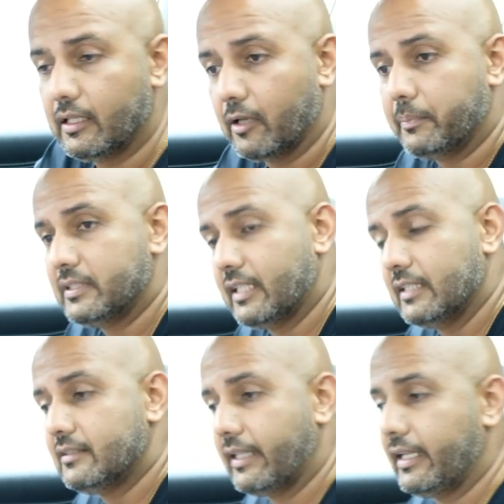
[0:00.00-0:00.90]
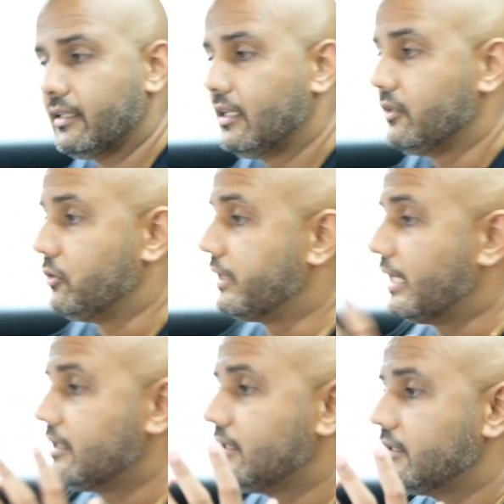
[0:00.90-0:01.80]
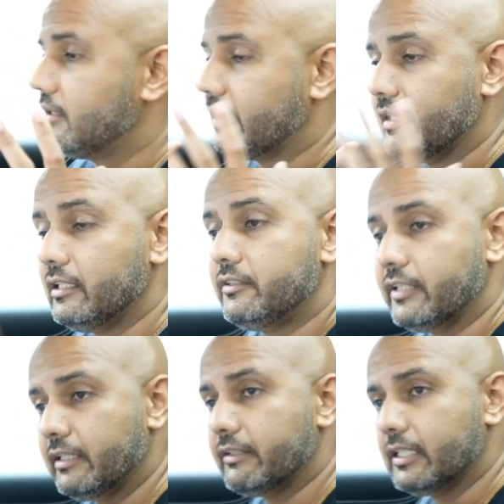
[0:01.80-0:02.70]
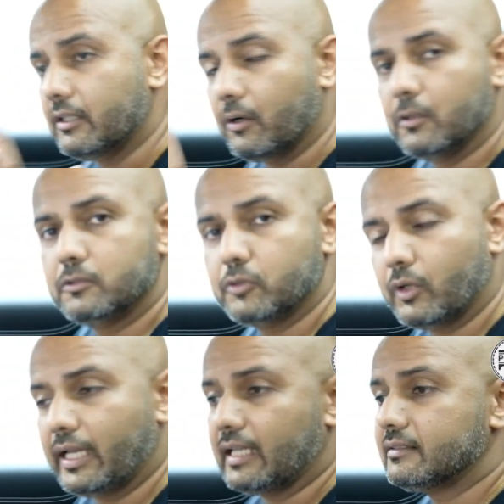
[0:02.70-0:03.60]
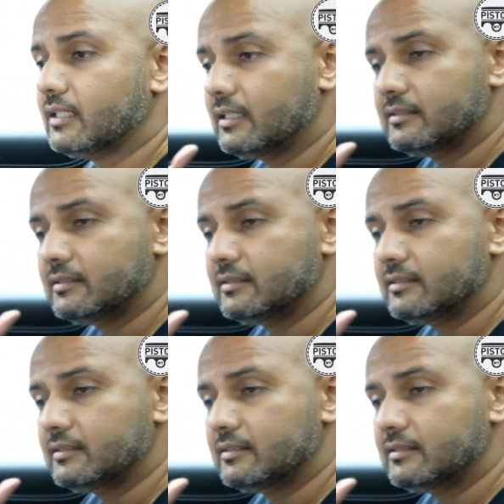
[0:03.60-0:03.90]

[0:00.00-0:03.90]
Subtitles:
Now besides that, you get the interior also has